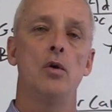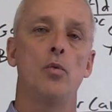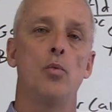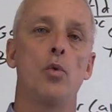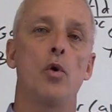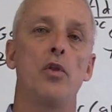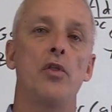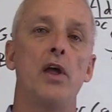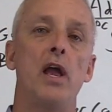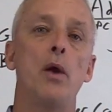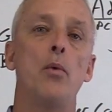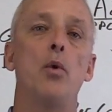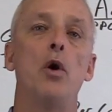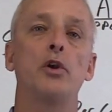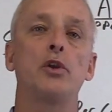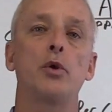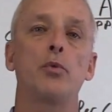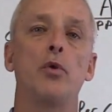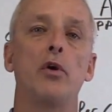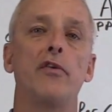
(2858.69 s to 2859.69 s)
where they
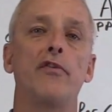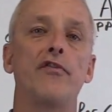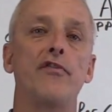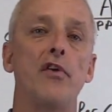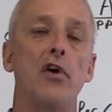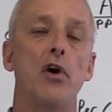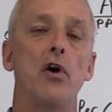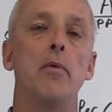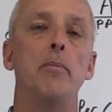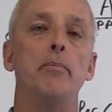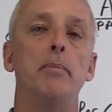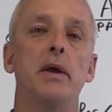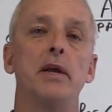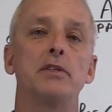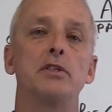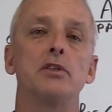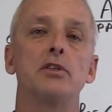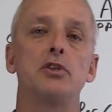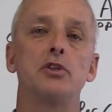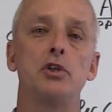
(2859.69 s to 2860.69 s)
want to refer
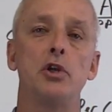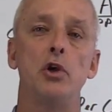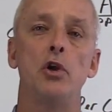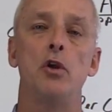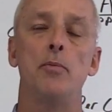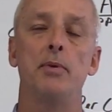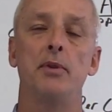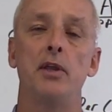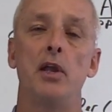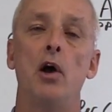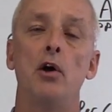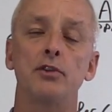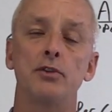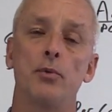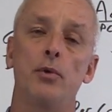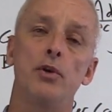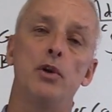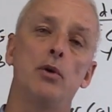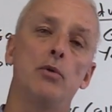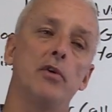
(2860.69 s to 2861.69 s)
business to you, but they also
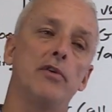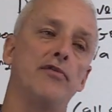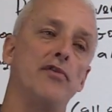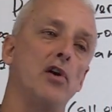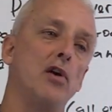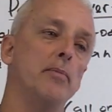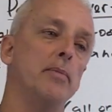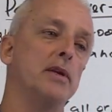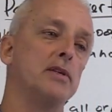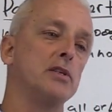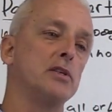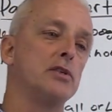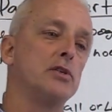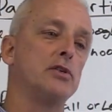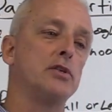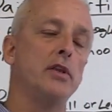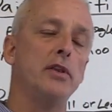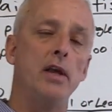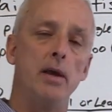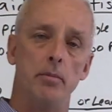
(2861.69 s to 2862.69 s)
want you to refer business
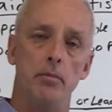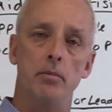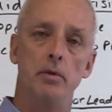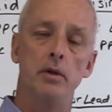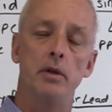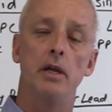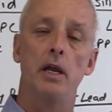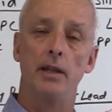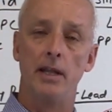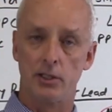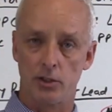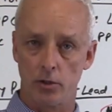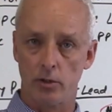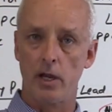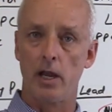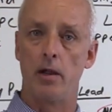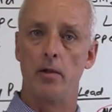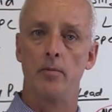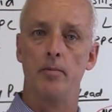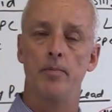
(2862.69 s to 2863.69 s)
to them. And that's
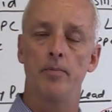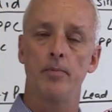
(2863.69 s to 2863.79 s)
okay.